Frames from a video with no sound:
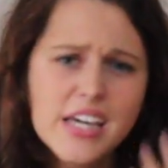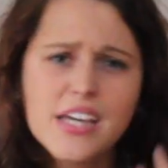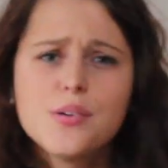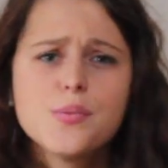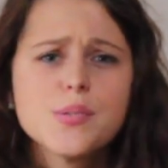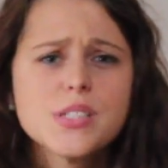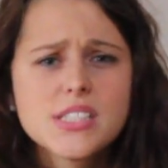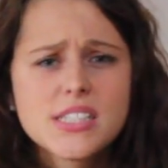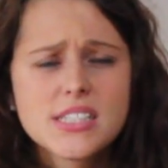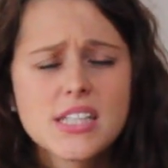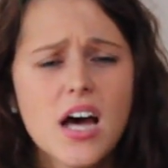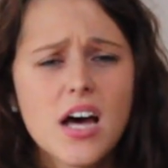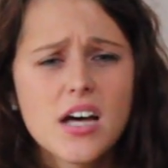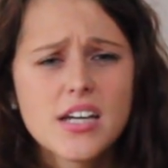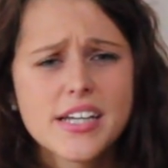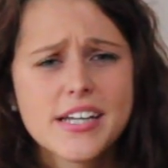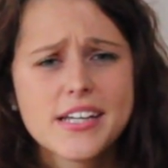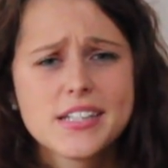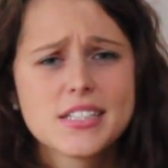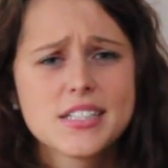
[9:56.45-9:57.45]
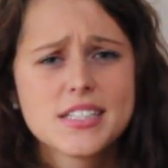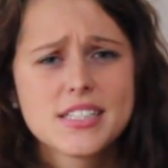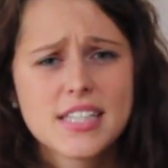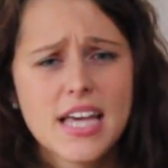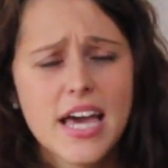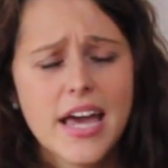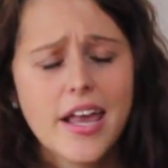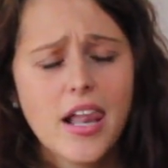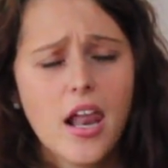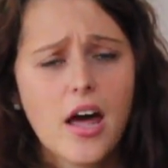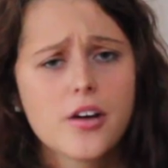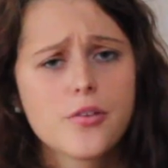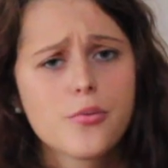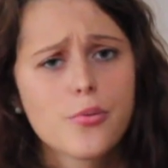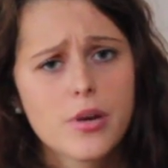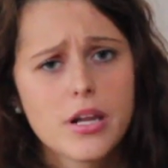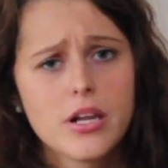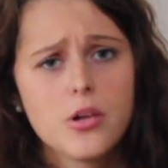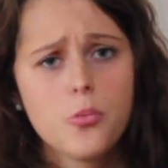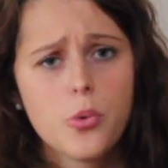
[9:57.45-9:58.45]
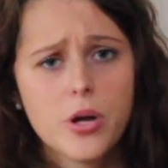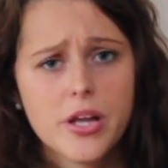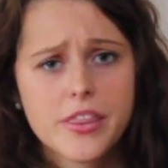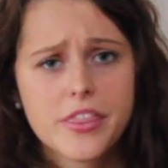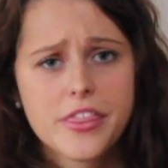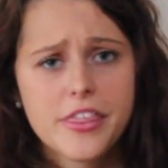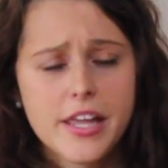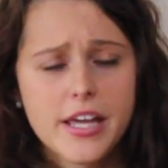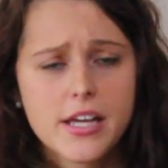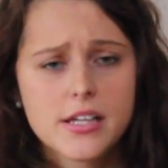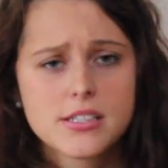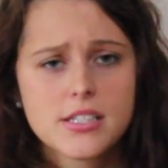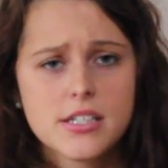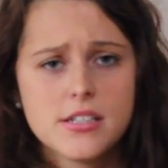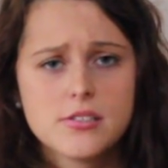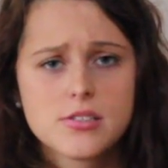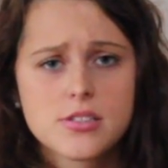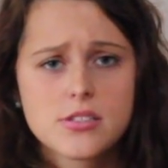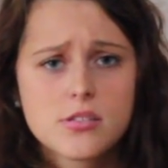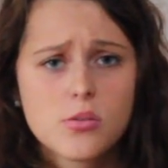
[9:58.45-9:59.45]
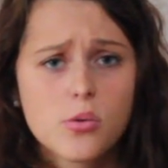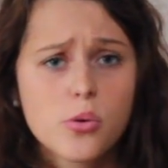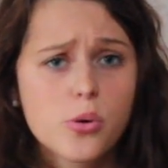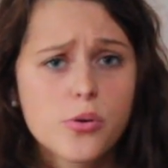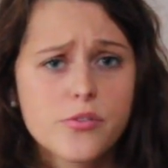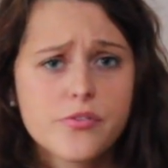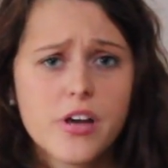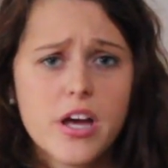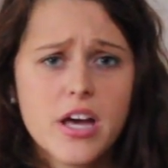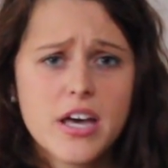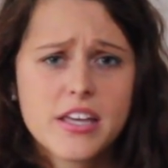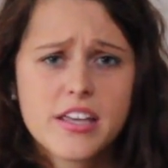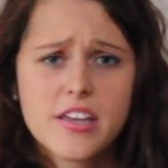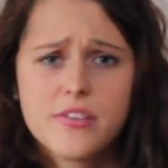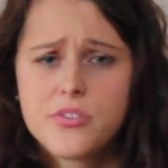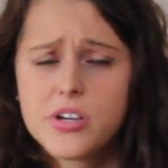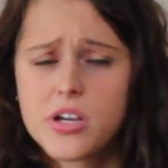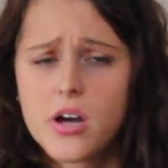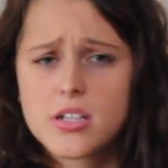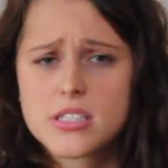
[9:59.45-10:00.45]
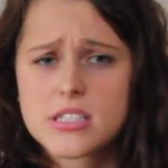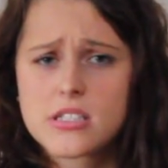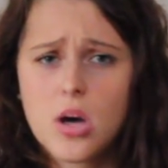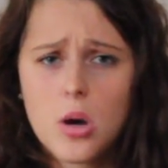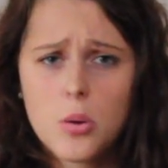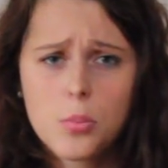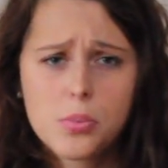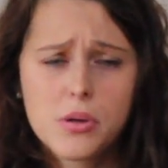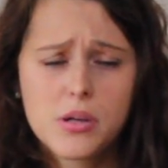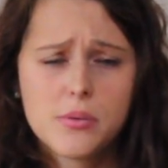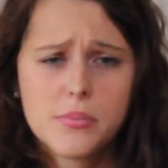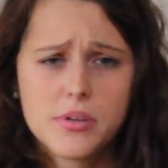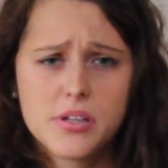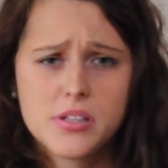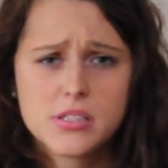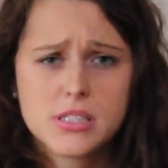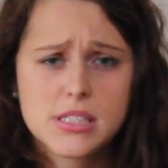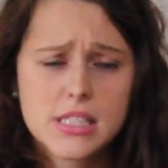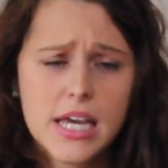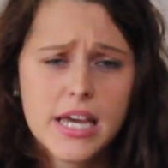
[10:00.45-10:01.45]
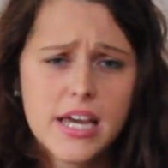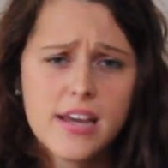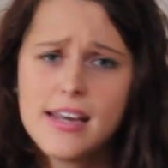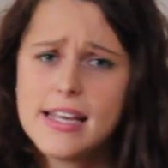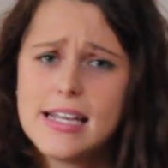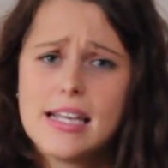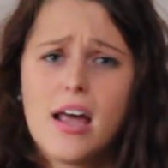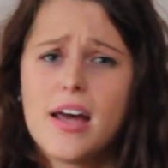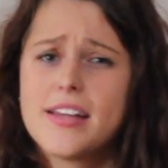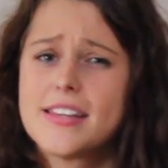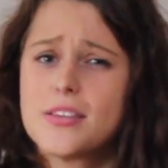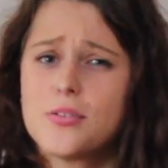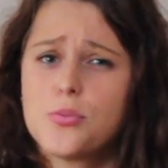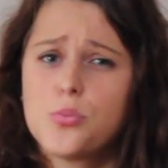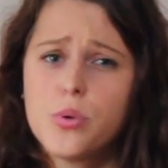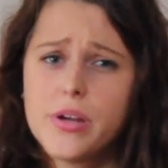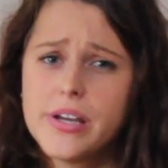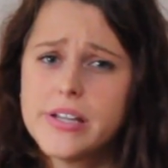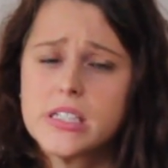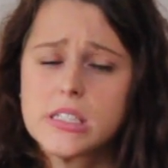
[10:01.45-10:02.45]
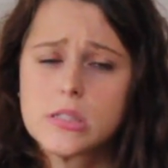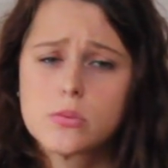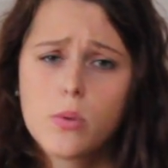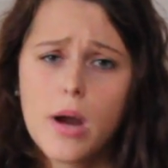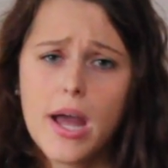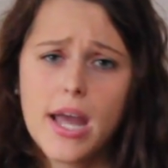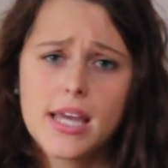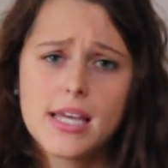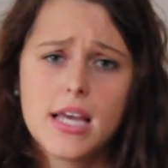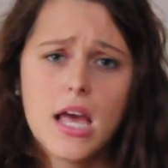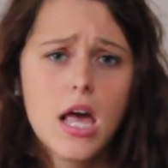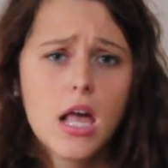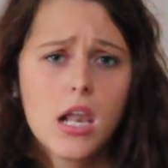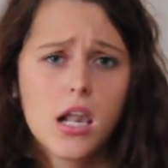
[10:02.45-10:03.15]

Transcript: He was starting to say like really weird things. He's sort of giving us compliments in like the weirdest way.